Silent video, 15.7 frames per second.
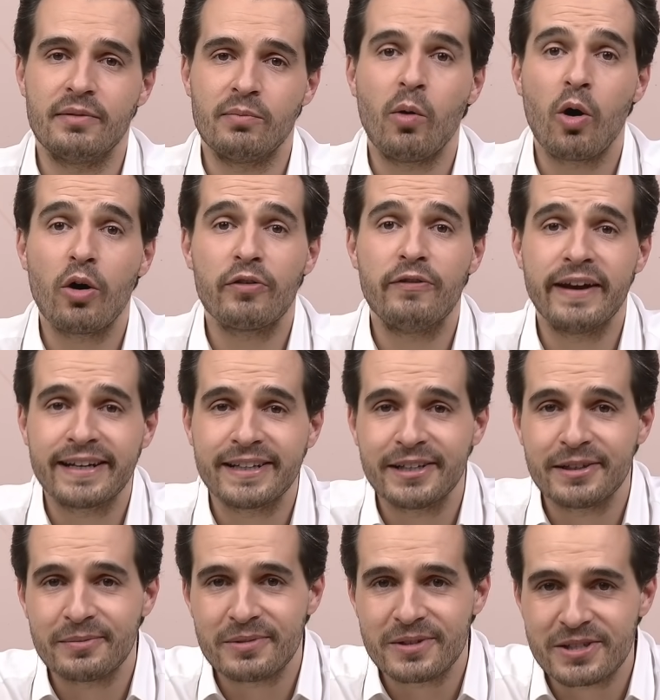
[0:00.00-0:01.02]
more
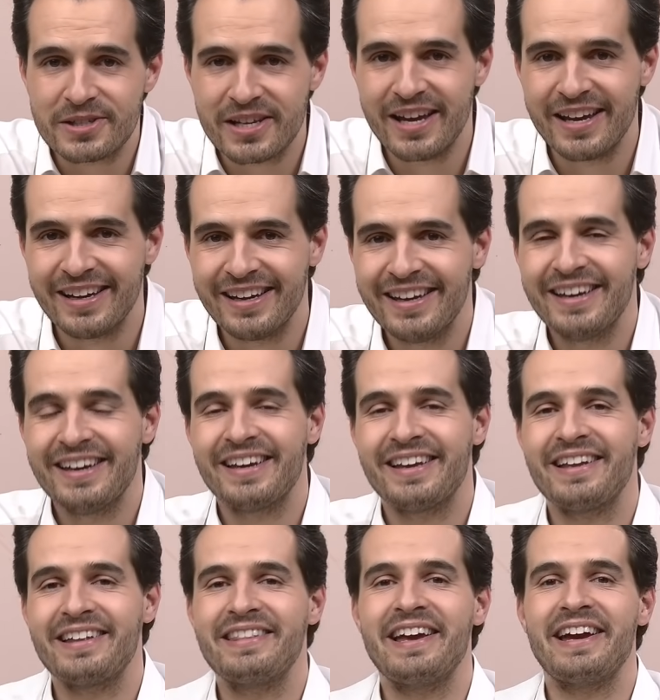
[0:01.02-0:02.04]
victims
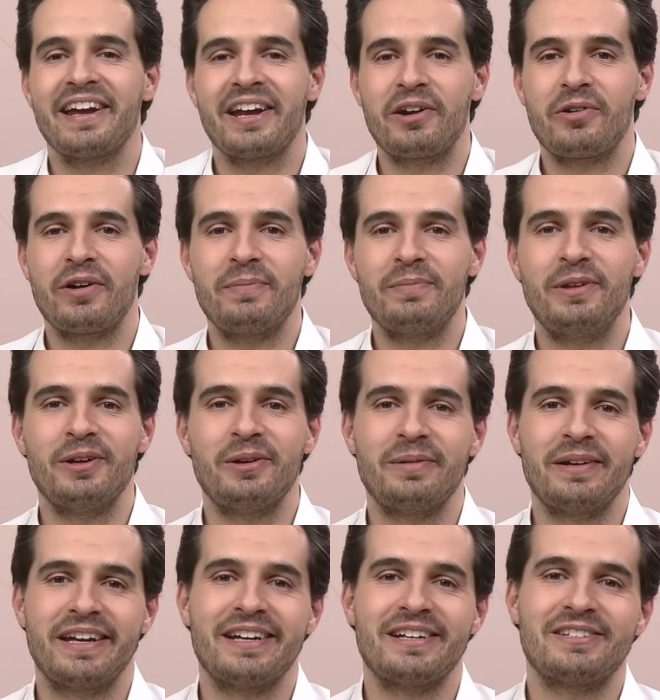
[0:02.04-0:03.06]
than crypto,
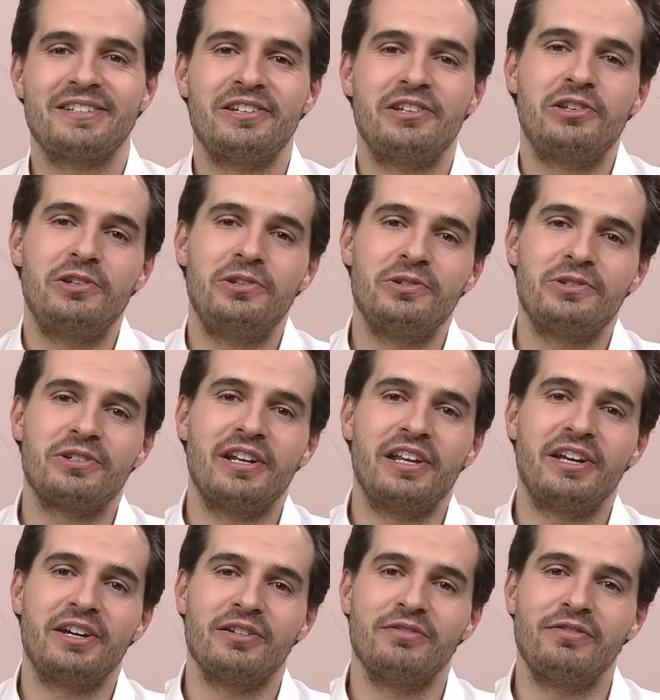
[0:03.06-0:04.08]
because it's
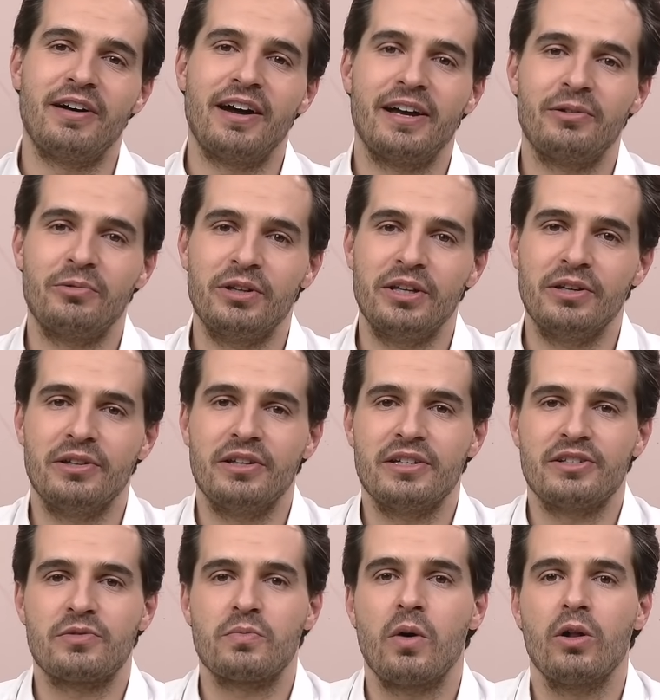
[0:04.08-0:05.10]
usually confined within
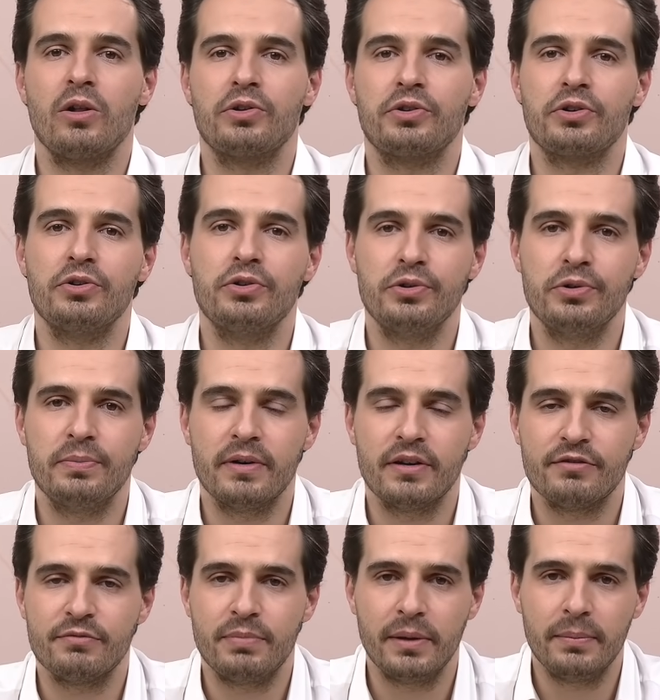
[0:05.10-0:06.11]
a smaller group
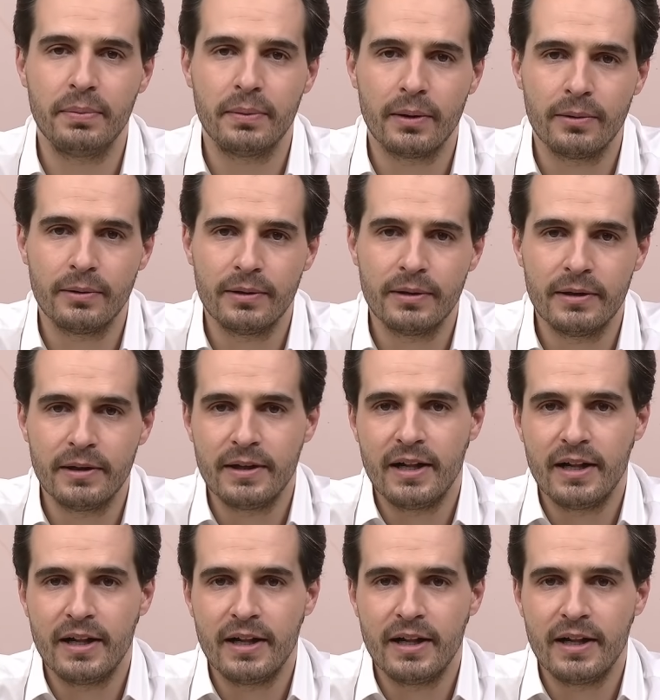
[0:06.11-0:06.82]
of people.